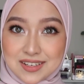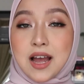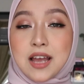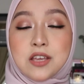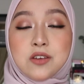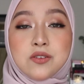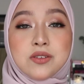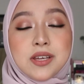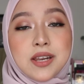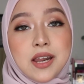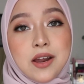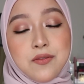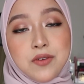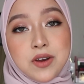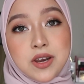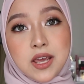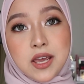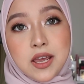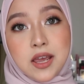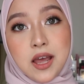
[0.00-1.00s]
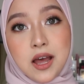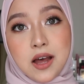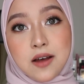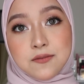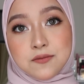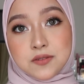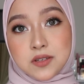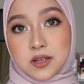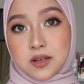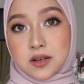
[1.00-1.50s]
I use it every day
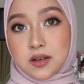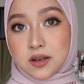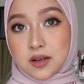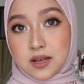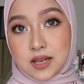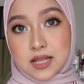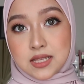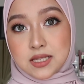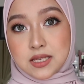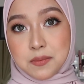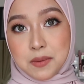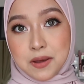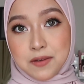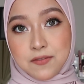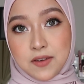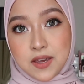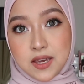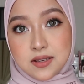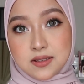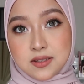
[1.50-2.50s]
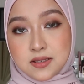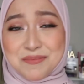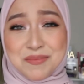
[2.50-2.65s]
after cleansing my face.